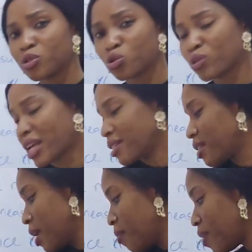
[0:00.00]
students
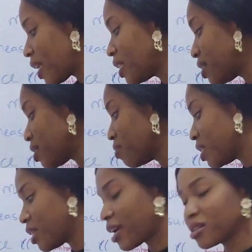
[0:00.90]
making these
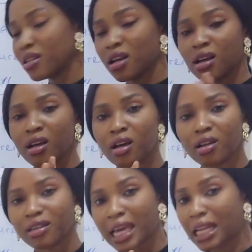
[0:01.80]
mistakes
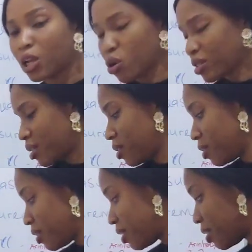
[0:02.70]
a lot.
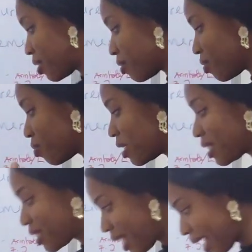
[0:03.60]
This
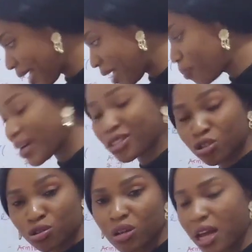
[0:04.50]
mistake in
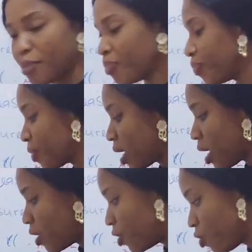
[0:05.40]
particular,
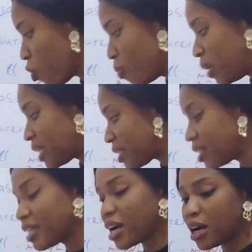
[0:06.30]

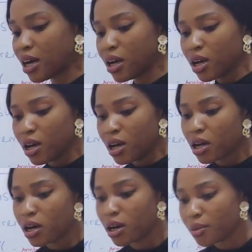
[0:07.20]
placing their
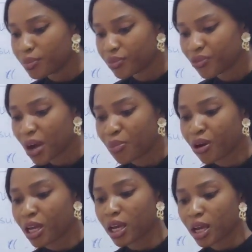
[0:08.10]
fabric,